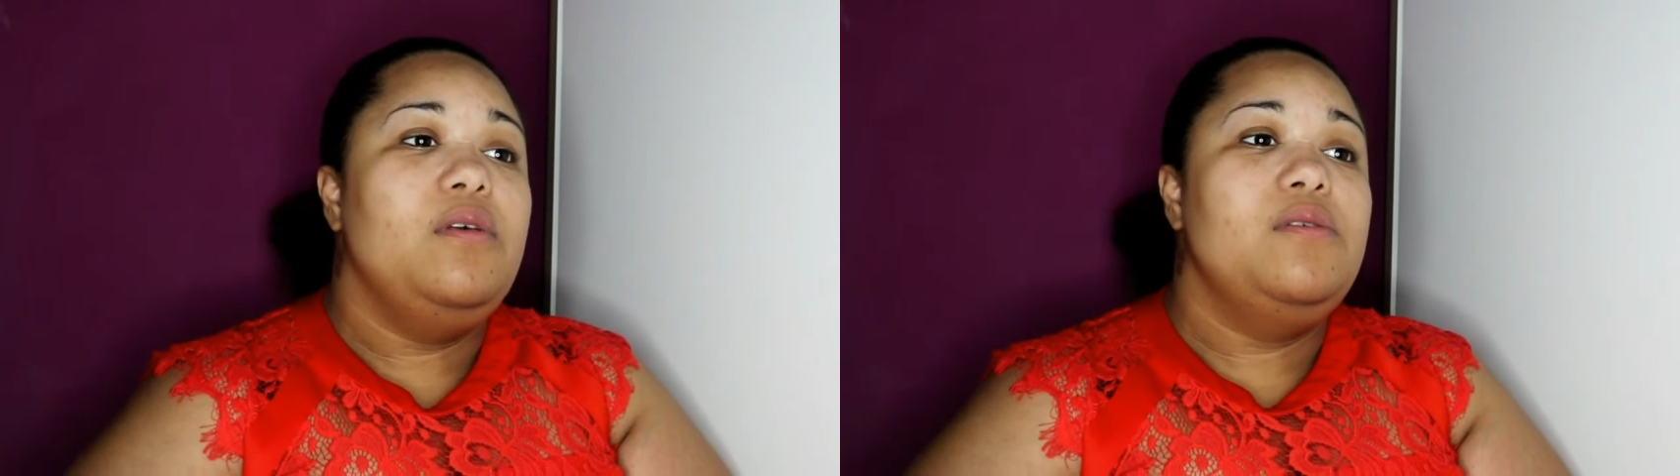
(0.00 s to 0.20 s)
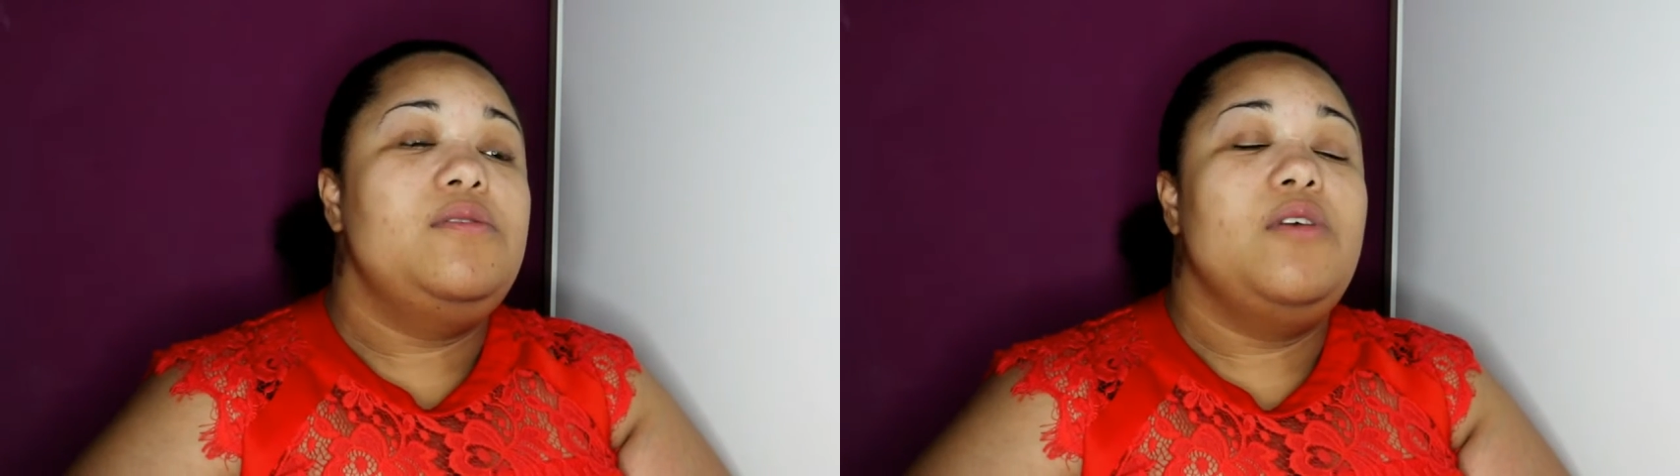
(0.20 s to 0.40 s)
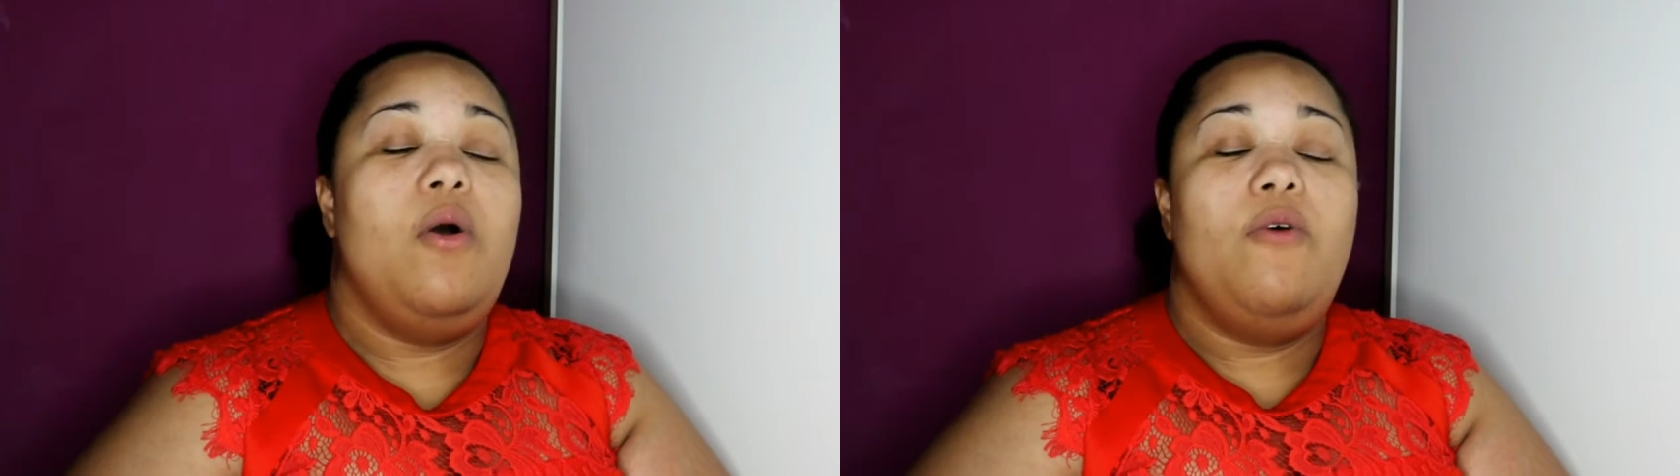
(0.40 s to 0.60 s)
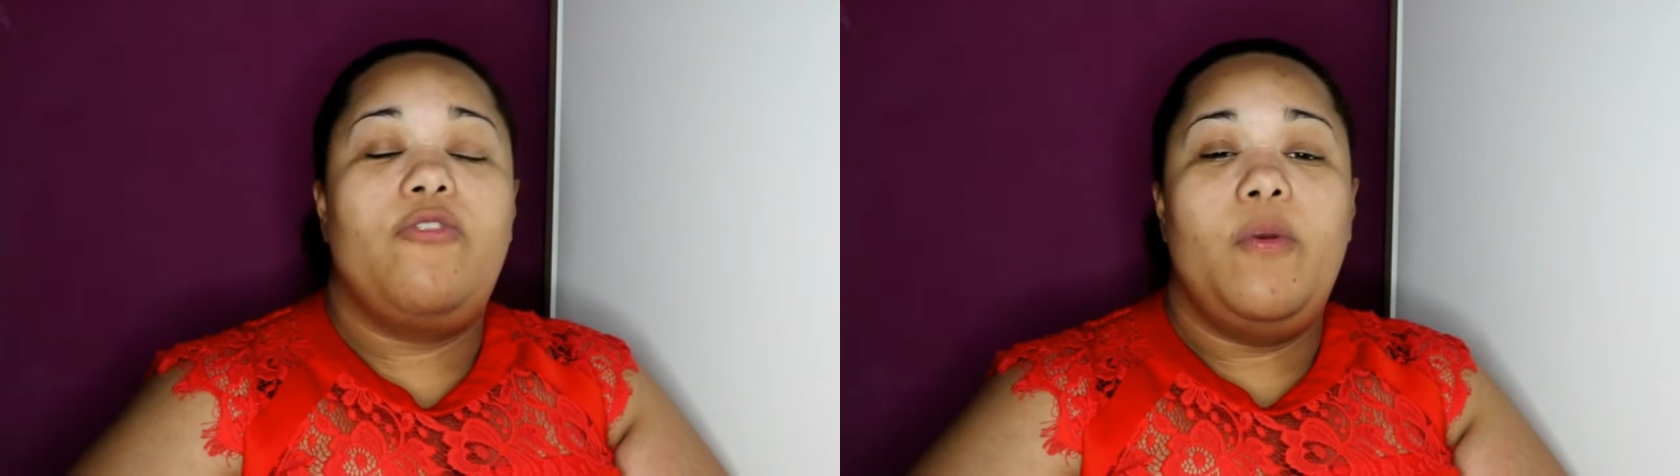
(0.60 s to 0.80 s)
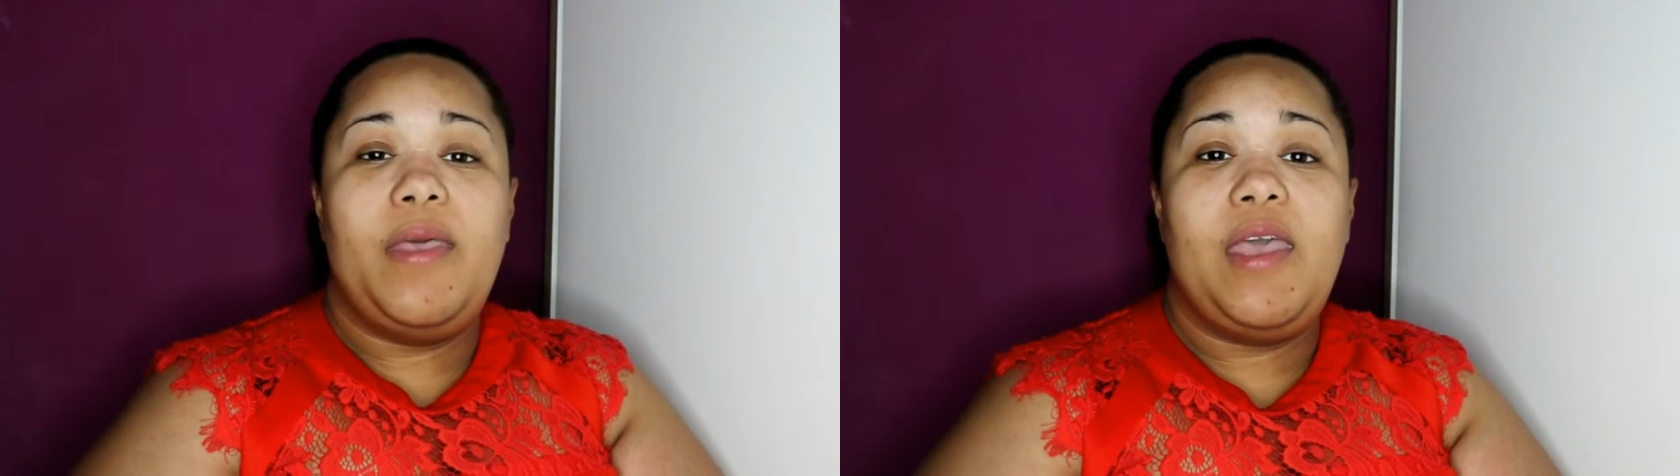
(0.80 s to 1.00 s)
So
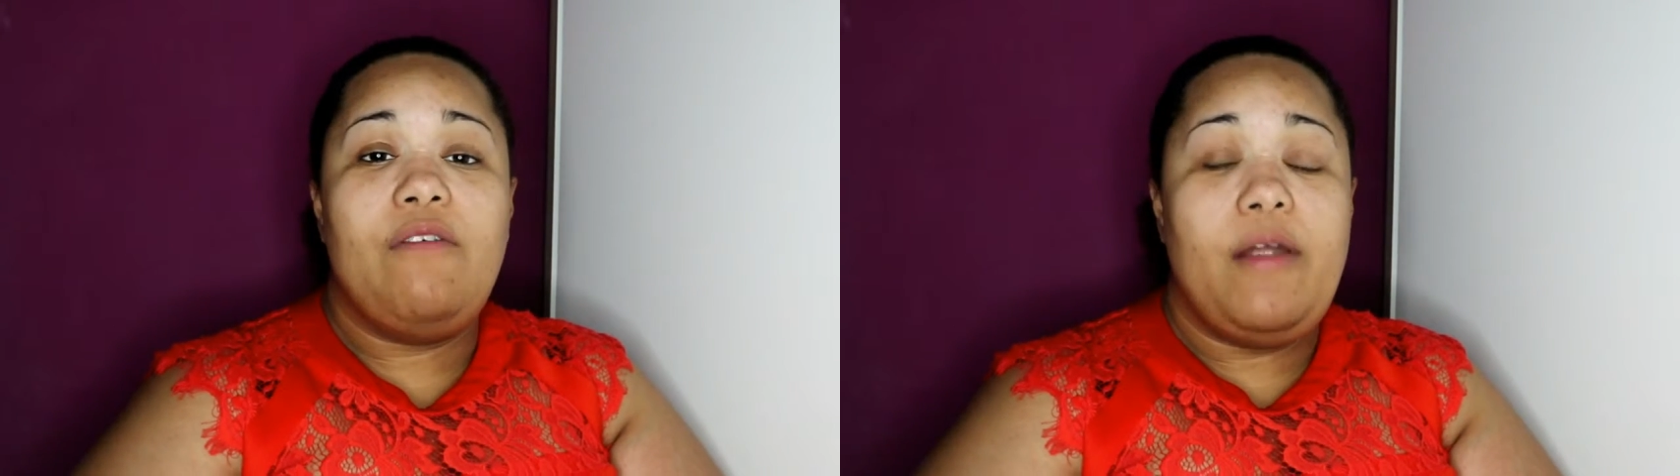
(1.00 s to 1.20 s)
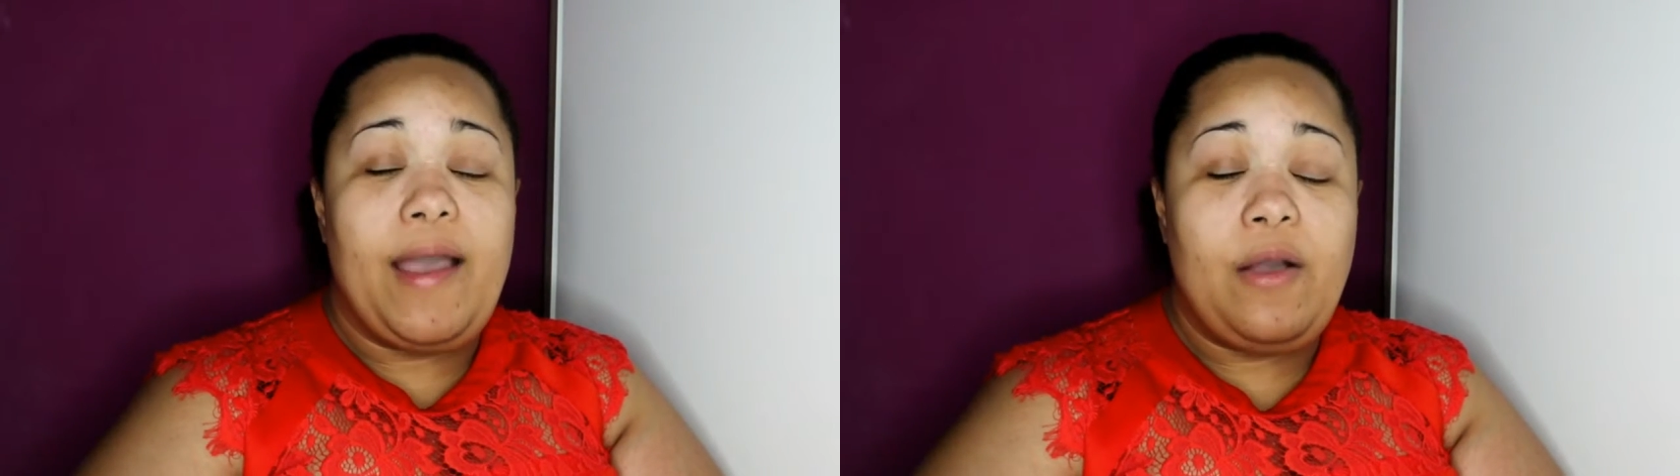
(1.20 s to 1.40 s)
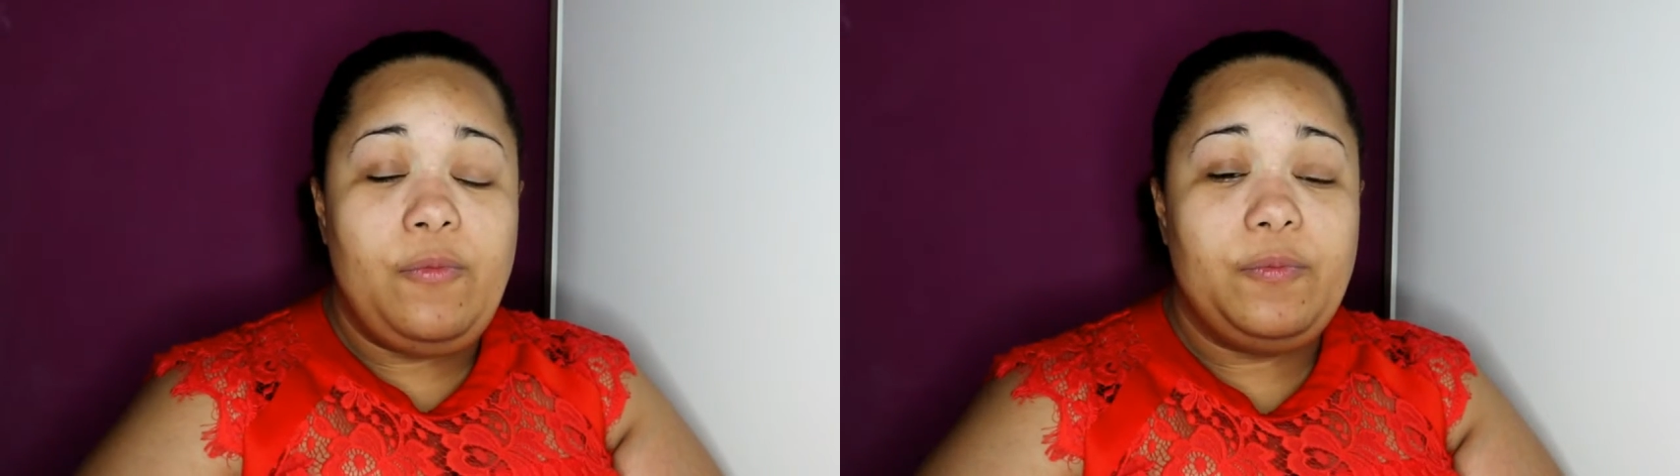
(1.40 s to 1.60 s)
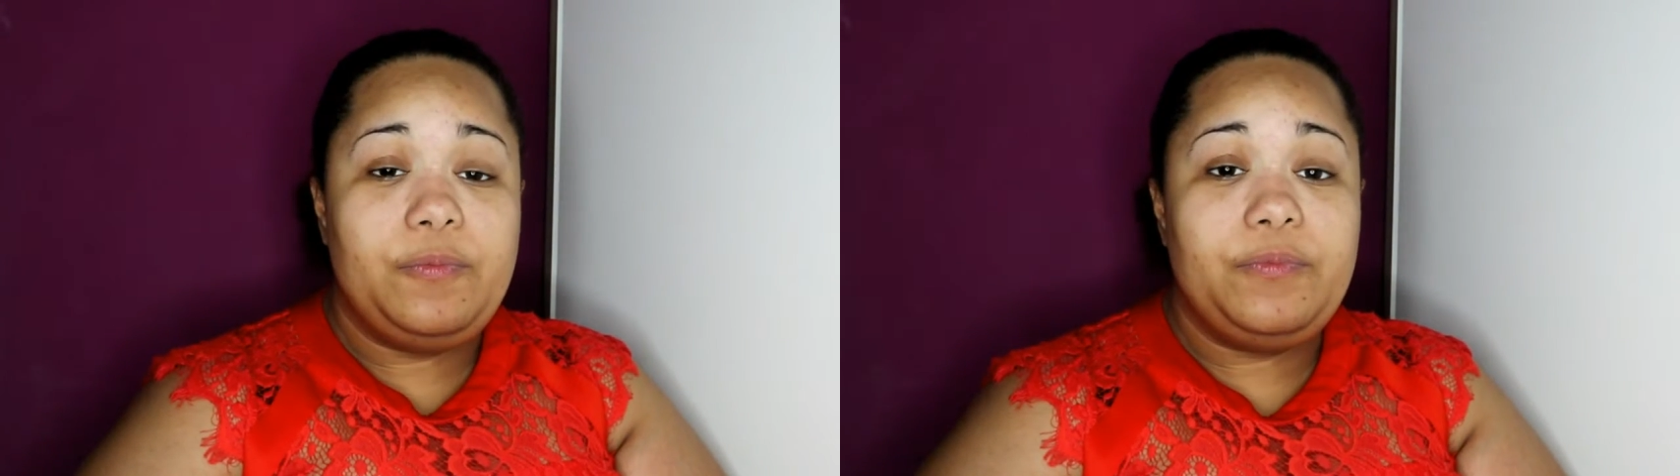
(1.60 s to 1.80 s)
from here on out,